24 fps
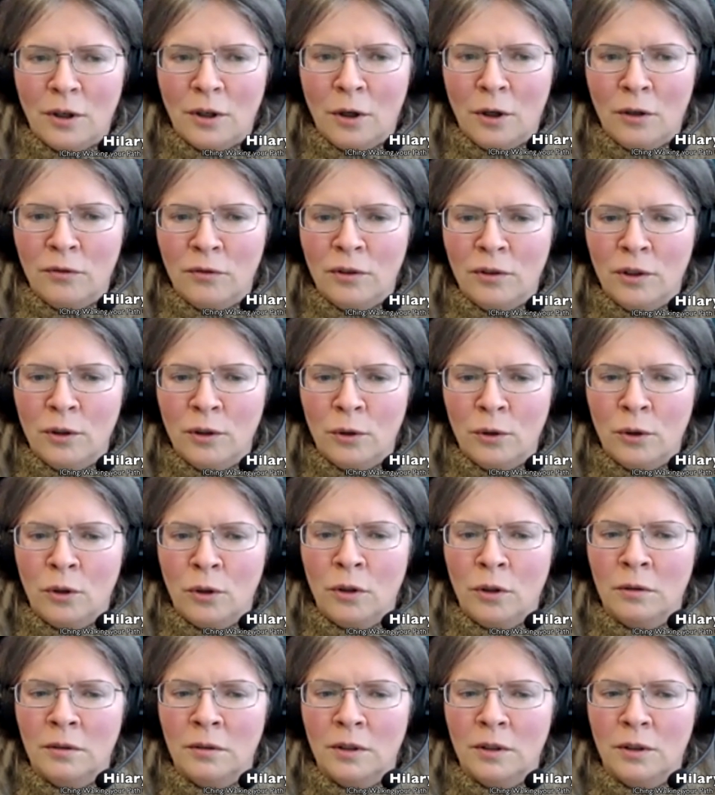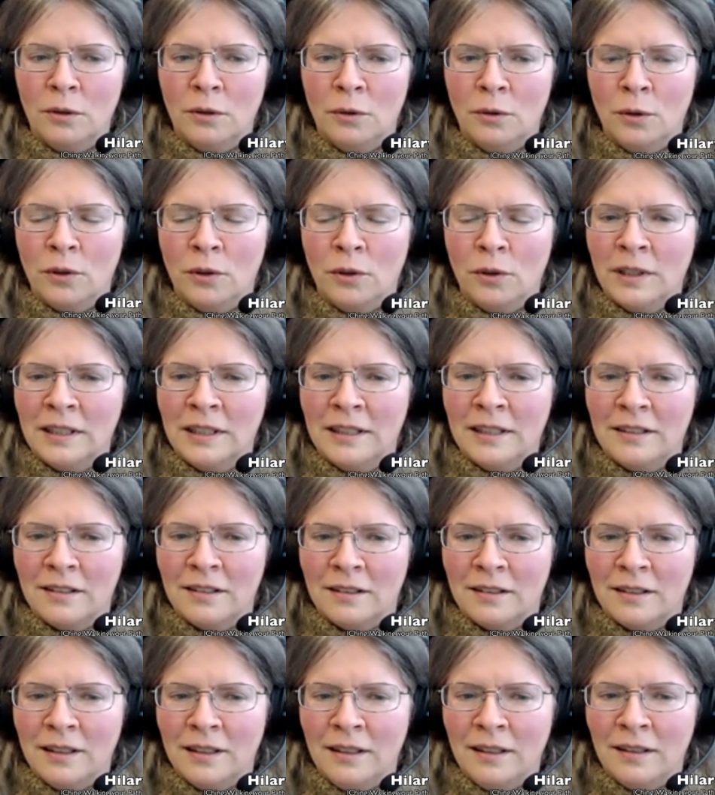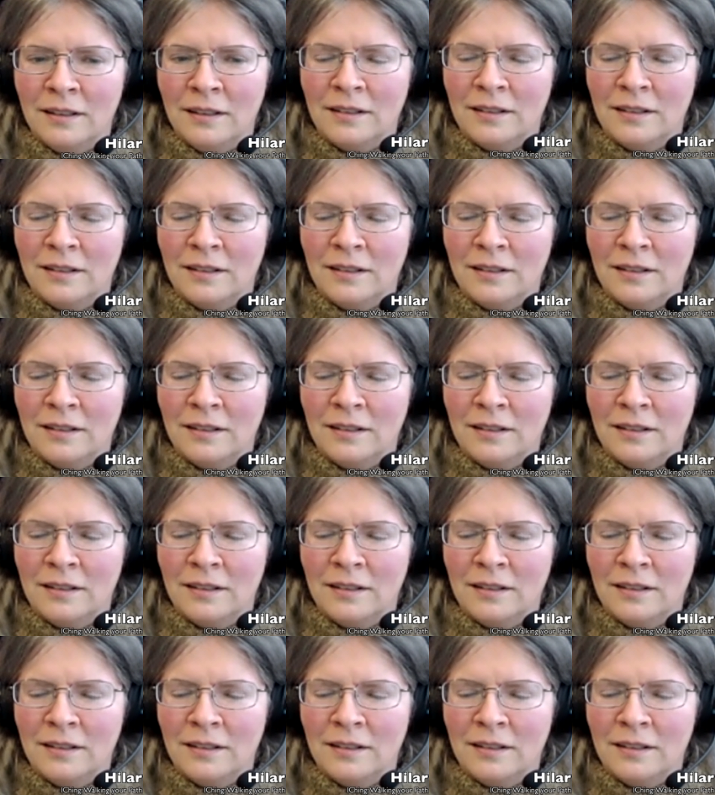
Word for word: of your authenticity,